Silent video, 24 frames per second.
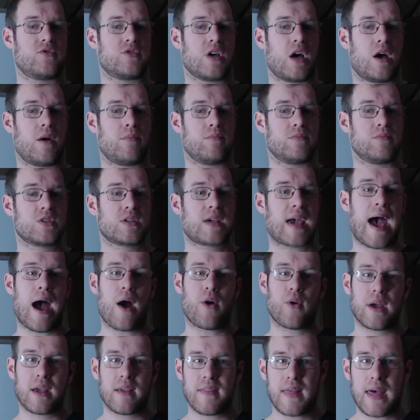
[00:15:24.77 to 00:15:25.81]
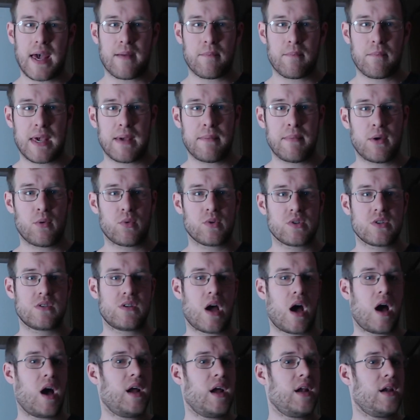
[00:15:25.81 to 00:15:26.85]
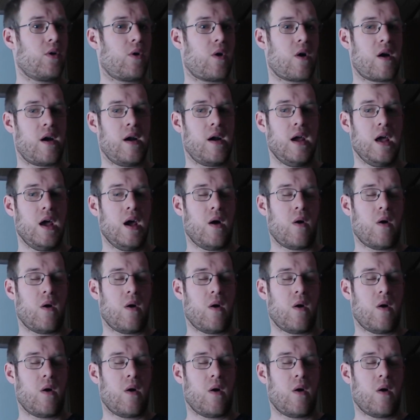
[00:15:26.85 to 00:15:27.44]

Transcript: some scouting that maybe was done, or